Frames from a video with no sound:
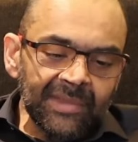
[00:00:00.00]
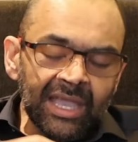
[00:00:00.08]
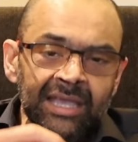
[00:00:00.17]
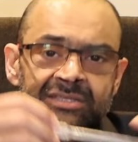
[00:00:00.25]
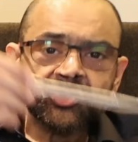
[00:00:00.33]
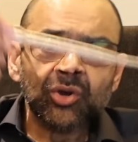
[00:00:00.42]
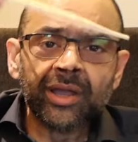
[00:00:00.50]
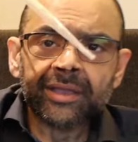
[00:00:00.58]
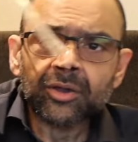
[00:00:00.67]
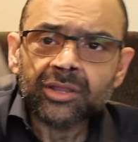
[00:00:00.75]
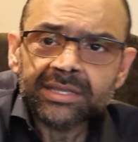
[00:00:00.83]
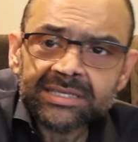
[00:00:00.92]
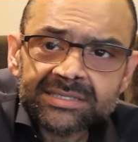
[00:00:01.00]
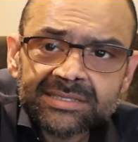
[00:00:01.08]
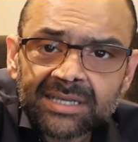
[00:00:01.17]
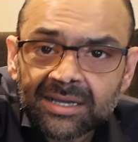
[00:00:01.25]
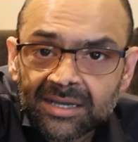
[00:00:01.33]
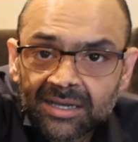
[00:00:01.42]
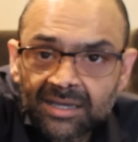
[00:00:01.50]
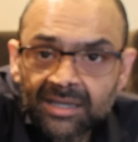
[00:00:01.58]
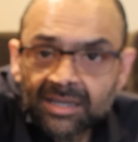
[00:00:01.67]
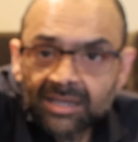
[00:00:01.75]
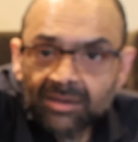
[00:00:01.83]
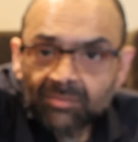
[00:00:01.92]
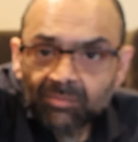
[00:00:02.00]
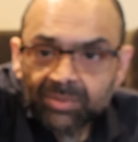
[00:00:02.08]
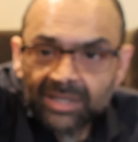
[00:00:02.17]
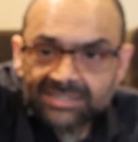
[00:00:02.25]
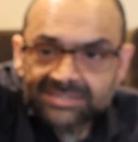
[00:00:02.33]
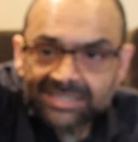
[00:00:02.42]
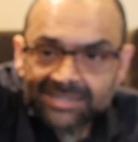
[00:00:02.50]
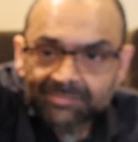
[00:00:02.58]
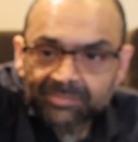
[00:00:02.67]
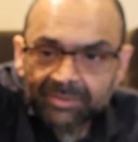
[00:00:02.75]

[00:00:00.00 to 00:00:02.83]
and so I got these plastic